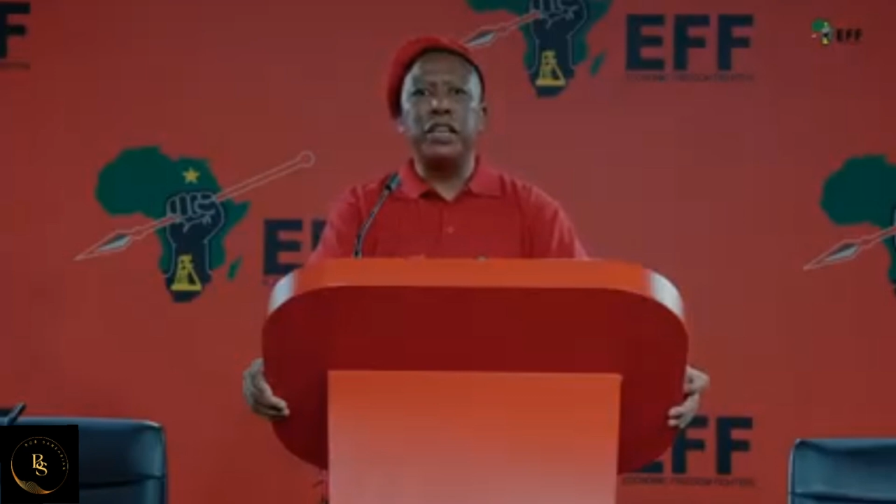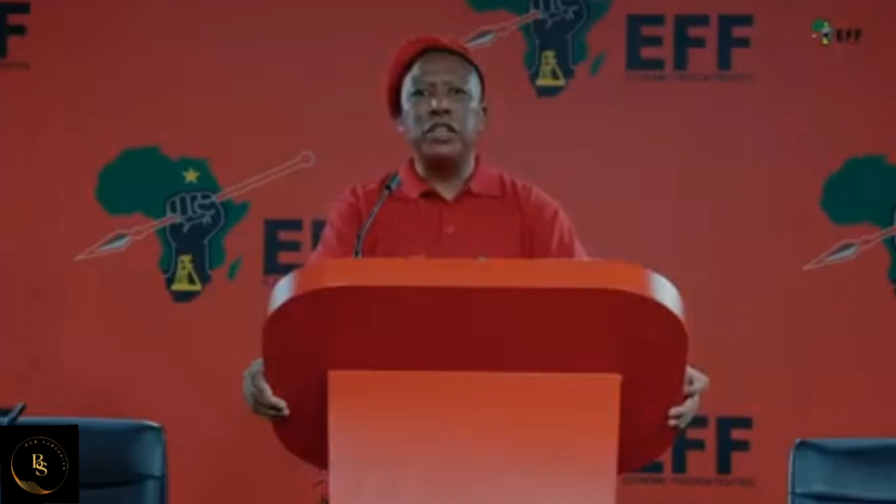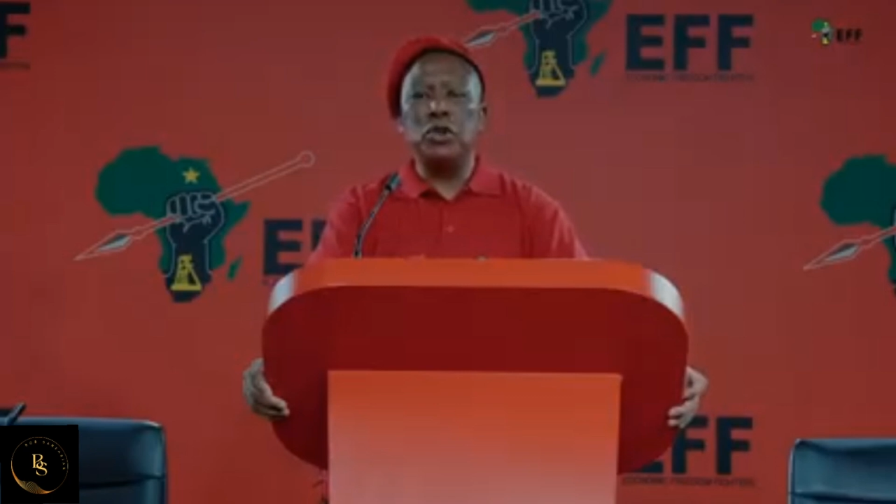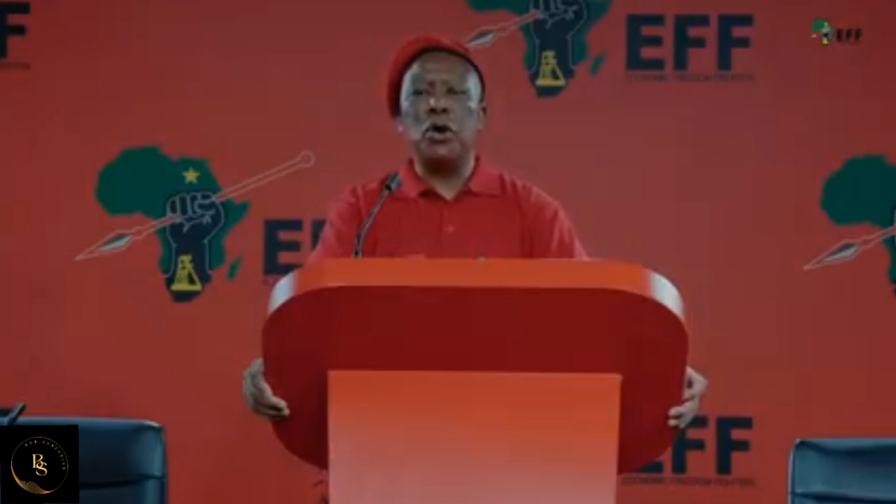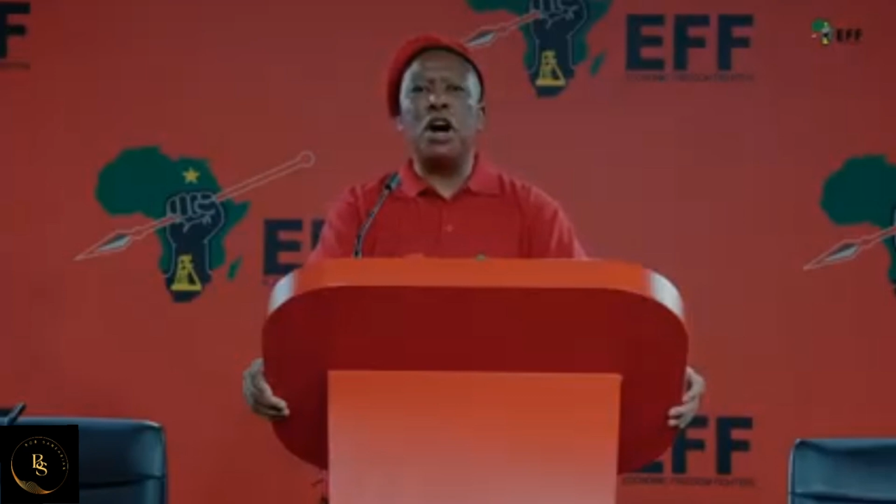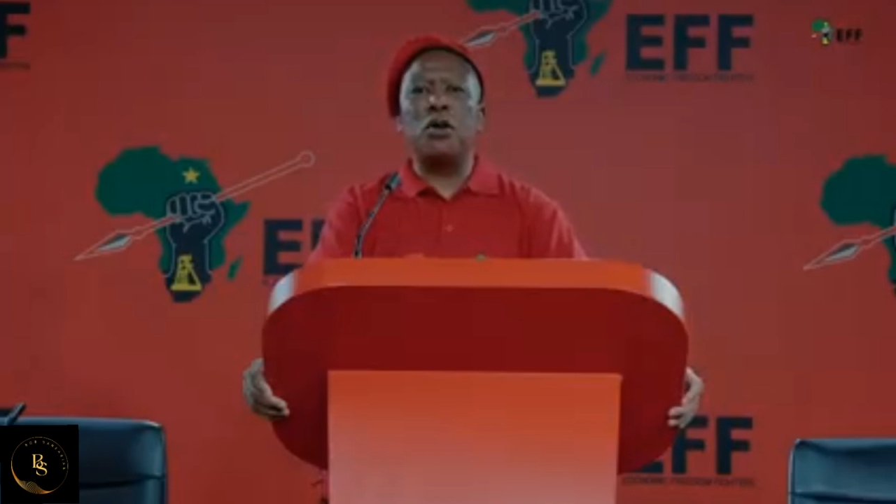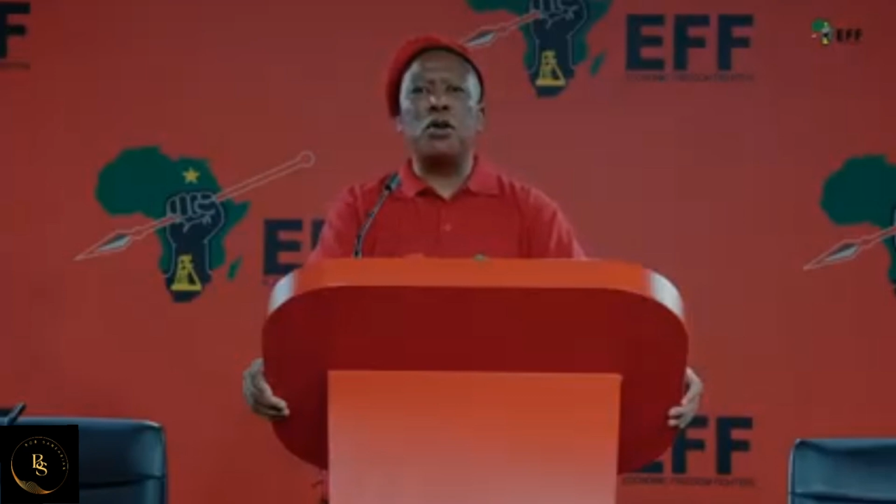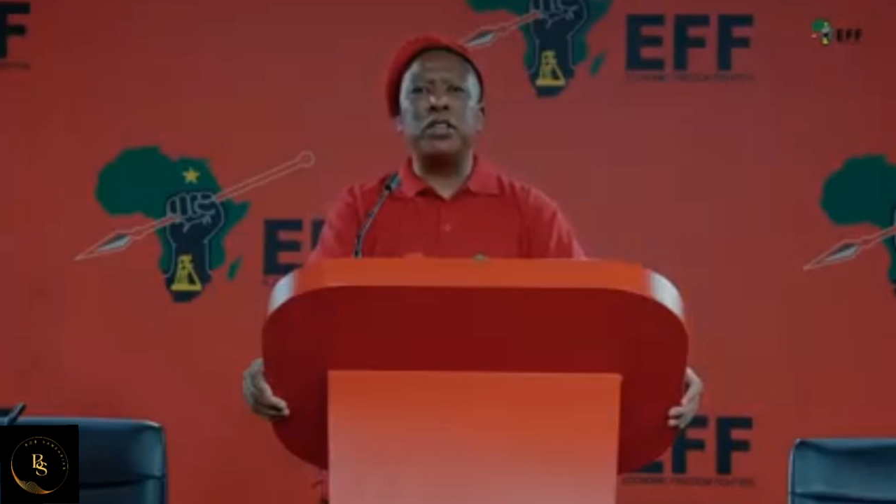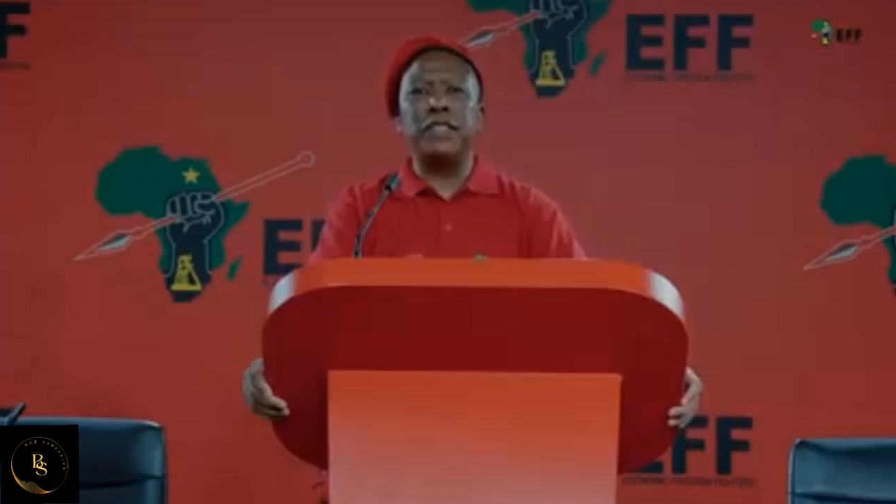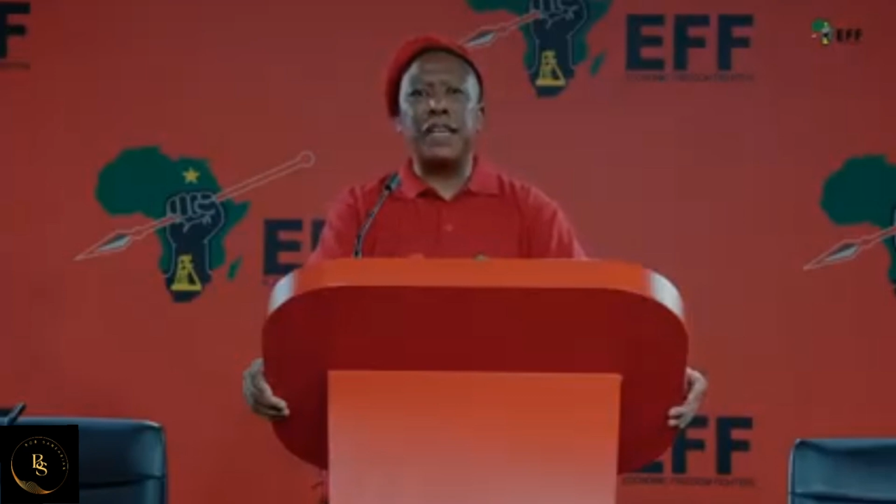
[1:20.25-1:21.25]
you are
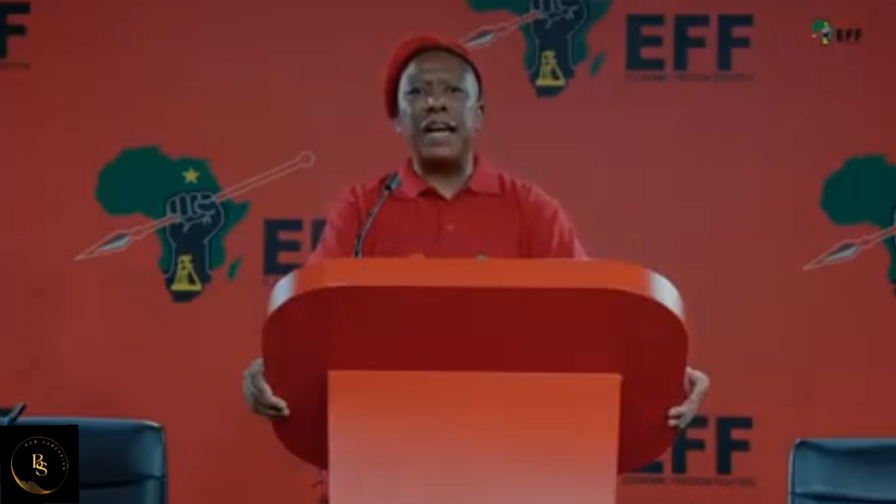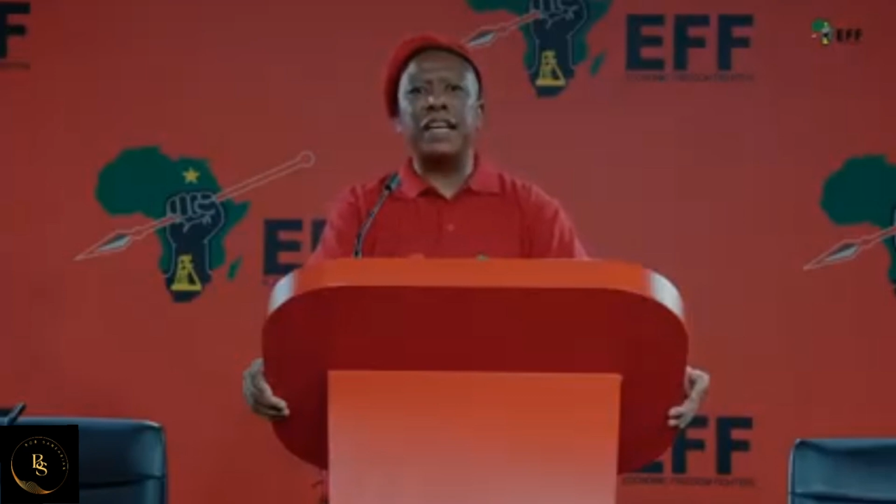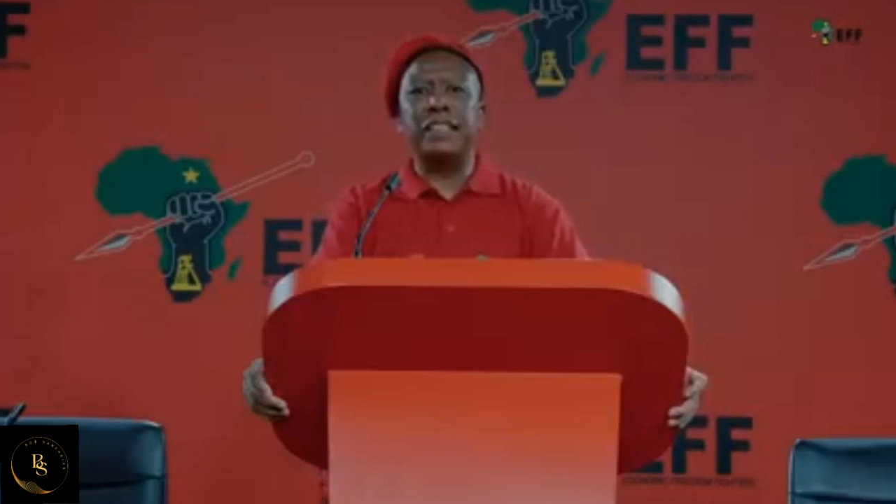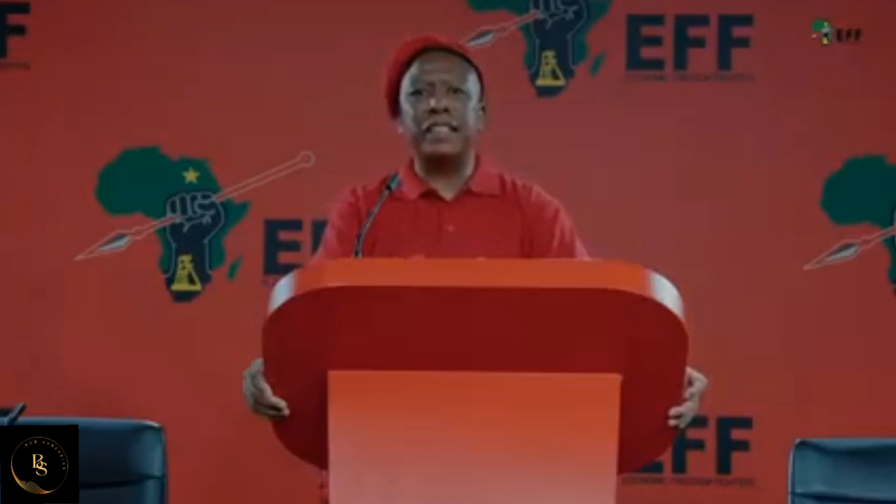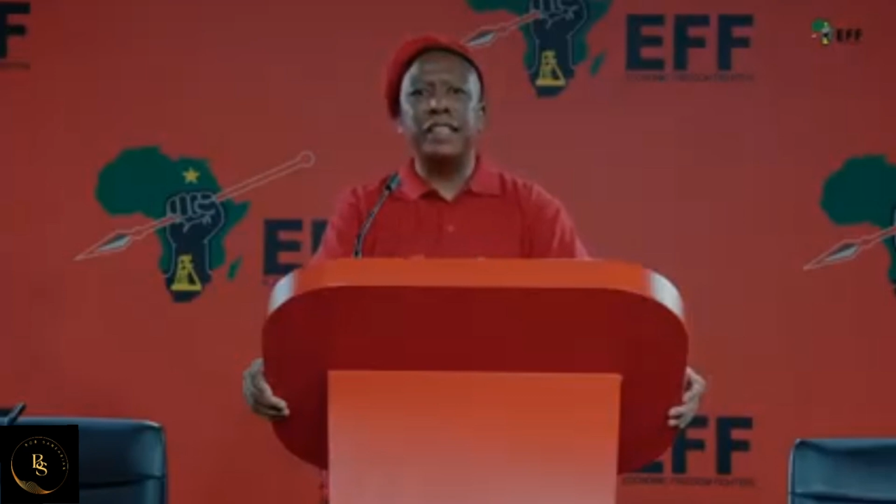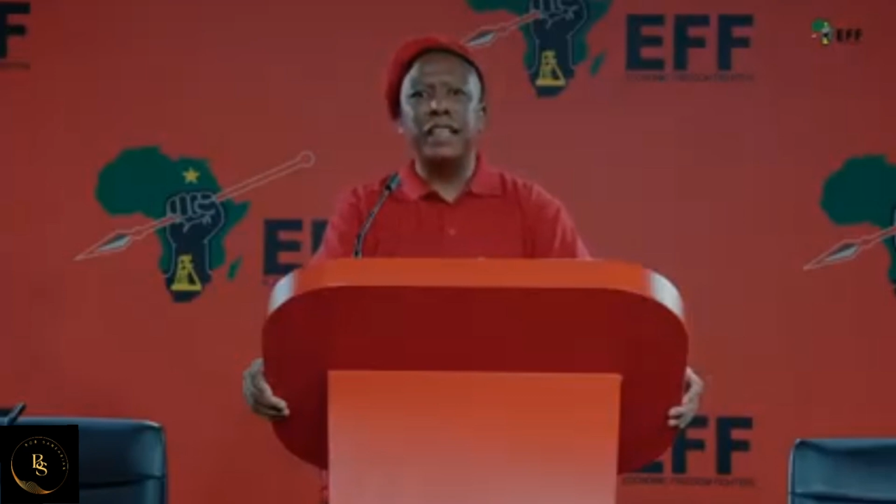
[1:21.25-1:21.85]
concerned.